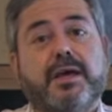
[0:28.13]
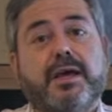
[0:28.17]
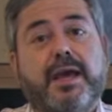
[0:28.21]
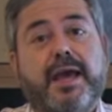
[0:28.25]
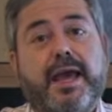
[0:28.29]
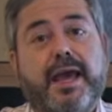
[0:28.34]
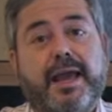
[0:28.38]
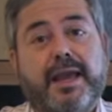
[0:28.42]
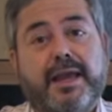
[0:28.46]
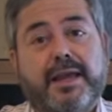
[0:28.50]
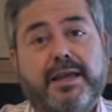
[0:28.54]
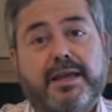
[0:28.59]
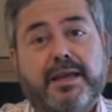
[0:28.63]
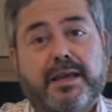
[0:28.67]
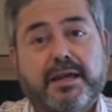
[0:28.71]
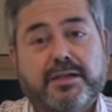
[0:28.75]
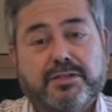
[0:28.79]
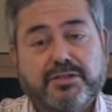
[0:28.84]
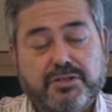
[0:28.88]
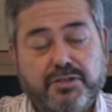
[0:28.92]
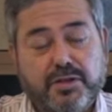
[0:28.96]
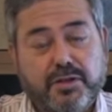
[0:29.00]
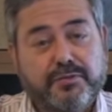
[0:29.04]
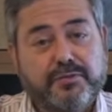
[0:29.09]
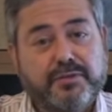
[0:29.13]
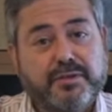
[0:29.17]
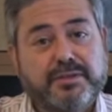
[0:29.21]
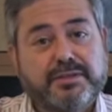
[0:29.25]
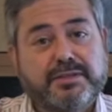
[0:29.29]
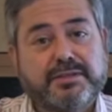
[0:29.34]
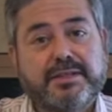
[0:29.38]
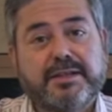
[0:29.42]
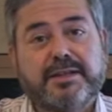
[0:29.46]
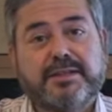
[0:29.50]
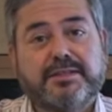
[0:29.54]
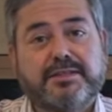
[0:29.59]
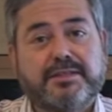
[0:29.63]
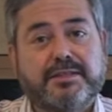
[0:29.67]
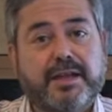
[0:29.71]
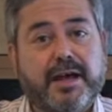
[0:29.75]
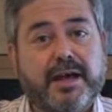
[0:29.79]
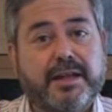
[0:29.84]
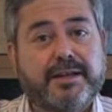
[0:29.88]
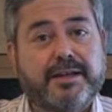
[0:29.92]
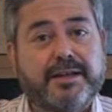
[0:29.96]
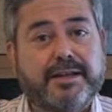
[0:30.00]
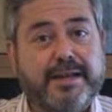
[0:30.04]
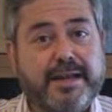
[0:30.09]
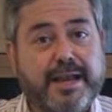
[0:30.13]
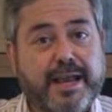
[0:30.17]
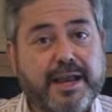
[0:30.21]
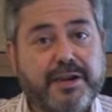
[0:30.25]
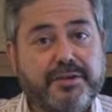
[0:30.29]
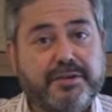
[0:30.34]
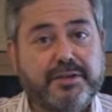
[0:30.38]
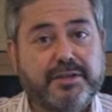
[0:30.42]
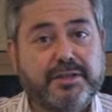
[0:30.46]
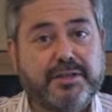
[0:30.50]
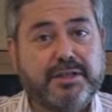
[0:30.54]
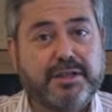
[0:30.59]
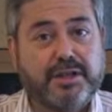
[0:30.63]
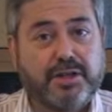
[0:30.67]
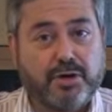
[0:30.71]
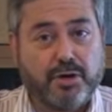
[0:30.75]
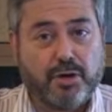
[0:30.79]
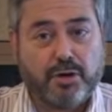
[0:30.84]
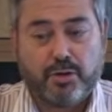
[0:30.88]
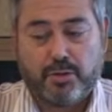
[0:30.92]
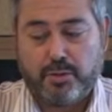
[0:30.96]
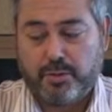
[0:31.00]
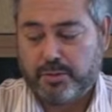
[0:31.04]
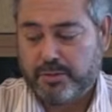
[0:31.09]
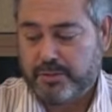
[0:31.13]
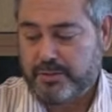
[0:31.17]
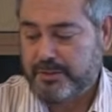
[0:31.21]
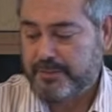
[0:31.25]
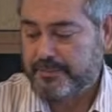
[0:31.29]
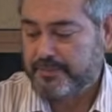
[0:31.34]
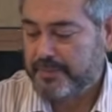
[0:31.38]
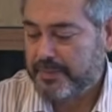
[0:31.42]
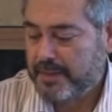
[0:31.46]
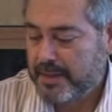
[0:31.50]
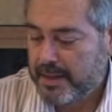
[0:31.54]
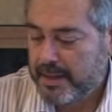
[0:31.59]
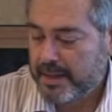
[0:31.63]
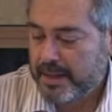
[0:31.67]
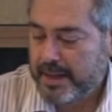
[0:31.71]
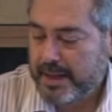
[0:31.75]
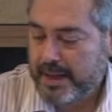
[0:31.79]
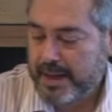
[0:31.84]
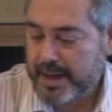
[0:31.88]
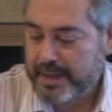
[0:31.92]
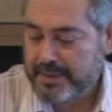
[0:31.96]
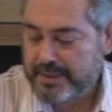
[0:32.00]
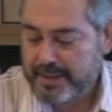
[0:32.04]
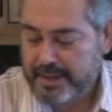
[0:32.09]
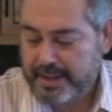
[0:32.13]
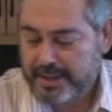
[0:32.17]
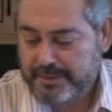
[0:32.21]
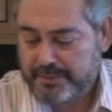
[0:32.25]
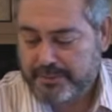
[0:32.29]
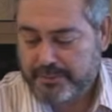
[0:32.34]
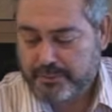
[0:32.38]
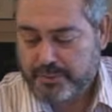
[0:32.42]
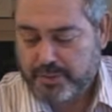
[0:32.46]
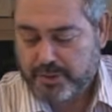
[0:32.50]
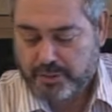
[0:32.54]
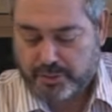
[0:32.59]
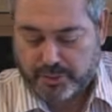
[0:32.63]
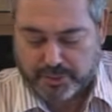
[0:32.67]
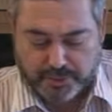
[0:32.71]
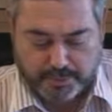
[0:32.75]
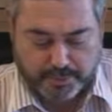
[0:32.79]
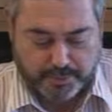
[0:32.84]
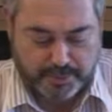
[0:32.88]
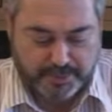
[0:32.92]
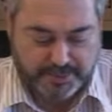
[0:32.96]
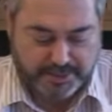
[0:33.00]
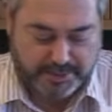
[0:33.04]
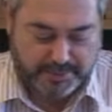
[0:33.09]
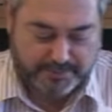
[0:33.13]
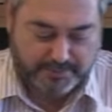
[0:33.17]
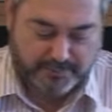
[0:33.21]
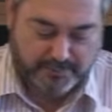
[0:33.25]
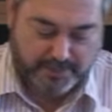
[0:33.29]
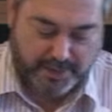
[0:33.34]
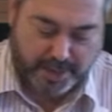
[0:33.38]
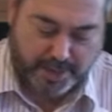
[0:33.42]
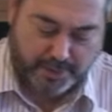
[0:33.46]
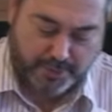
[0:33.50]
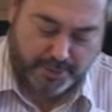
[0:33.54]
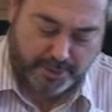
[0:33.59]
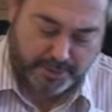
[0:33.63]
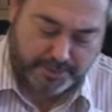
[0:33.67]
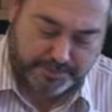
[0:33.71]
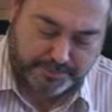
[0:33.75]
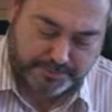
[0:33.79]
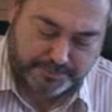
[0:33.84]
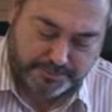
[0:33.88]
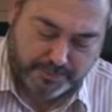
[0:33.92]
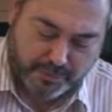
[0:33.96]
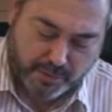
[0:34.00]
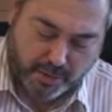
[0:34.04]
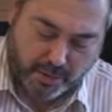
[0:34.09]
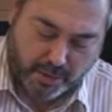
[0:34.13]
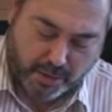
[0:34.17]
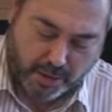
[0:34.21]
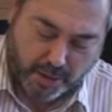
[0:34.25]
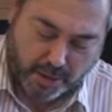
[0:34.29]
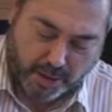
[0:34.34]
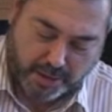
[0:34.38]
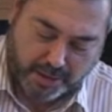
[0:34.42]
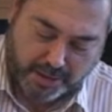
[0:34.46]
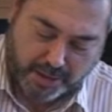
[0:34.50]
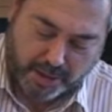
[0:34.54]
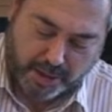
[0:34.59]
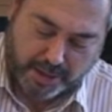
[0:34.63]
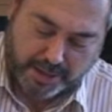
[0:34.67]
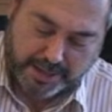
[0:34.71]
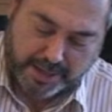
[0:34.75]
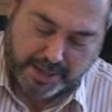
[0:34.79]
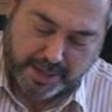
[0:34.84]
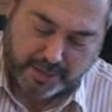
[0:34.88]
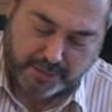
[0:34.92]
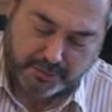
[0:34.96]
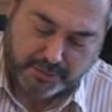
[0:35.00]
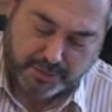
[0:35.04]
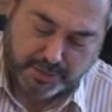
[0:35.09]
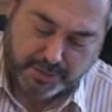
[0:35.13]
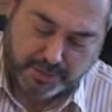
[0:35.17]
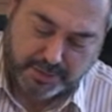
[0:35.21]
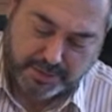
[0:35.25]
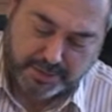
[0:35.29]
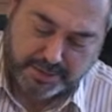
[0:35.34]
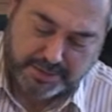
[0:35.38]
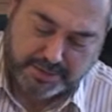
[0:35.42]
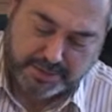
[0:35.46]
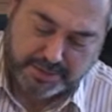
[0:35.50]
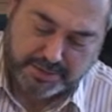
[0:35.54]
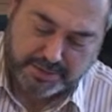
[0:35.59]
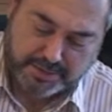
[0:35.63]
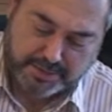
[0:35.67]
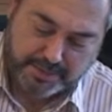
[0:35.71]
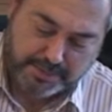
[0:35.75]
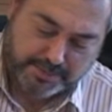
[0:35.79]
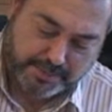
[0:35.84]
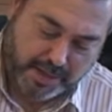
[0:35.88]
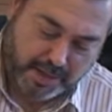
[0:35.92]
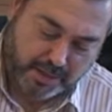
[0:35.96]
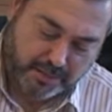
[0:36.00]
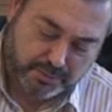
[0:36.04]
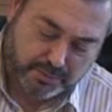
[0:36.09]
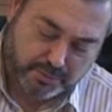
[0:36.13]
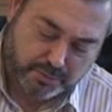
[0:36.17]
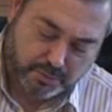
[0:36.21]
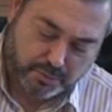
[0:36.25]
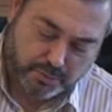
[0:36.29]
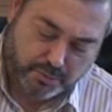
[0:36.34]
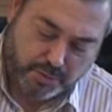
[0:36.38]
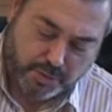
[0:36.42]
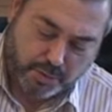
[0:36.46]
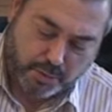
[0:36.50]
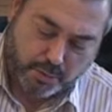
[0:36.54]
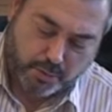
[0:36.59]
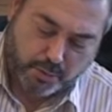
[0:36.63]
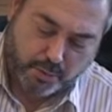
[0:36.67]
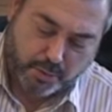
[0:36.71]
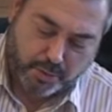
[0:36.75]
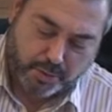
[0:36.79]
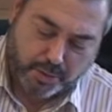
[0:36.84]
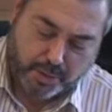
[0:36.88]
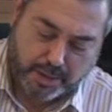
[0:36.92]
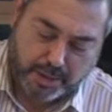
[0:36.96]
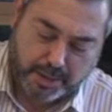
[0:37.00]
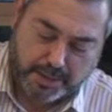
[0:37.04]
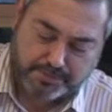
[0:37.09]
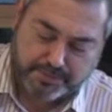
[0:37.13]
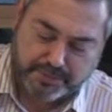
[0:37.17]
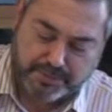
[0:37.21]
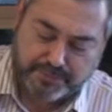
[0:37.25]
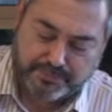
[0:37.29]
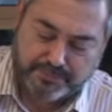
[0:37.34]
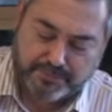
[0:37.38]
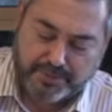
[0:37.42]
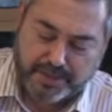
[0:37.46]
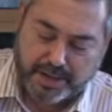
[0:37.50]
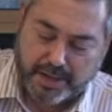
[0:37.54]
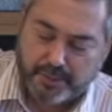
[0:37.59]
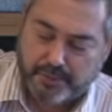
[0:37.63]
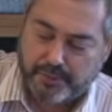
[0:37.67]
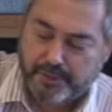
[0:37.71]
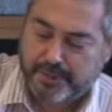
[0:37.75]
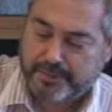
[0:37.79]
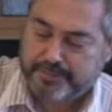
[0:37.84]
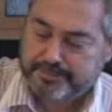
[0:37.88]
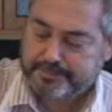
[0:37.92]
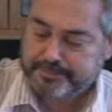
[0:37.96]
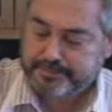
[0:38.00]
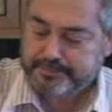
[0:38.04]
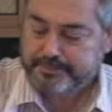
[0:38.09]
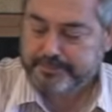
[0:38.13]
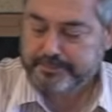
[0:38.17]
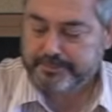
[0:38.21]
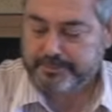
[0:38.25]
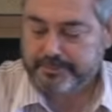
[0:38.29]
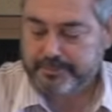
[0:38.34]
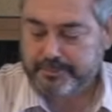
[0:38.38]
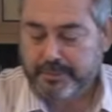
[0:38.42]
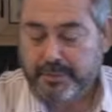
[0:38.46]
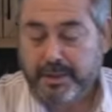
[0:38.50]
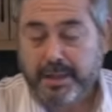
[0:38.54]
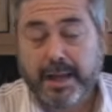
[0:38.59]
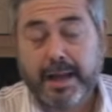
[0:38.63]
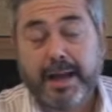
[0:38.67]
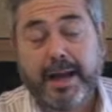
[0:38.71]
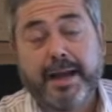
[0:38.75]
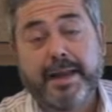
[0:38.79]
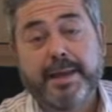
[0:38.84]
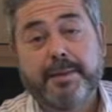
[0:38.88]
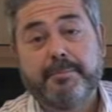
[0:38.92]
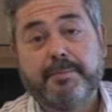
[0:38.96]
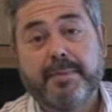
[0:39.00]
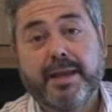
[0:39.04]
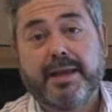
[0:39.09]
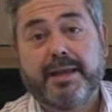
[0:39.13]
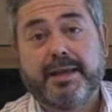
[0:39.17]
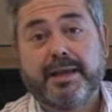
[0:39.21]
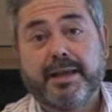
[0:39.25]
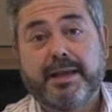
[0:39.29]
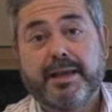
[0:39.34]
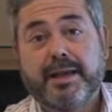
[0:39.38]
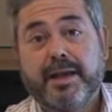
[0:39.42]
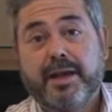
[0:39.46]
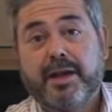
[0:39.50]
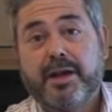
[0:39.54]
a surface that is not inherently cold. And then we're going to put some flour on our counter. This is about 2 1/4 cups of flour. I am making